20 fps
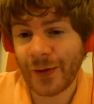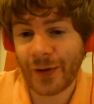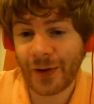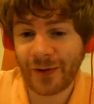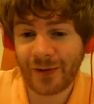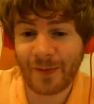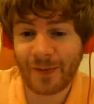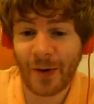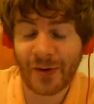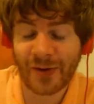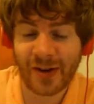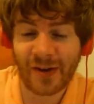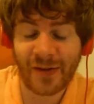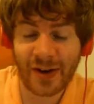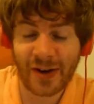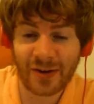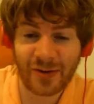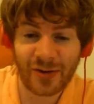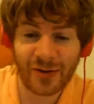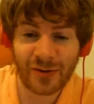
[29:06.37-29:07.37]
Because most of it
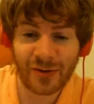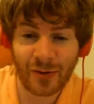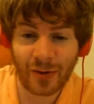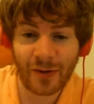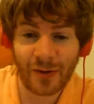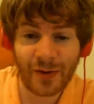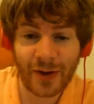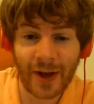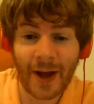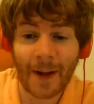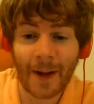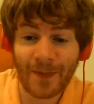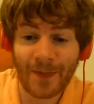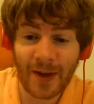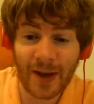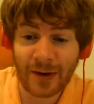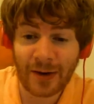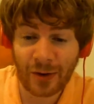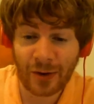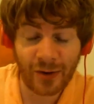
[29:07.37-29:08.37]
is just sort of,
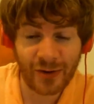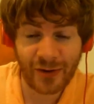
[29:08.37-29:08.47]
inner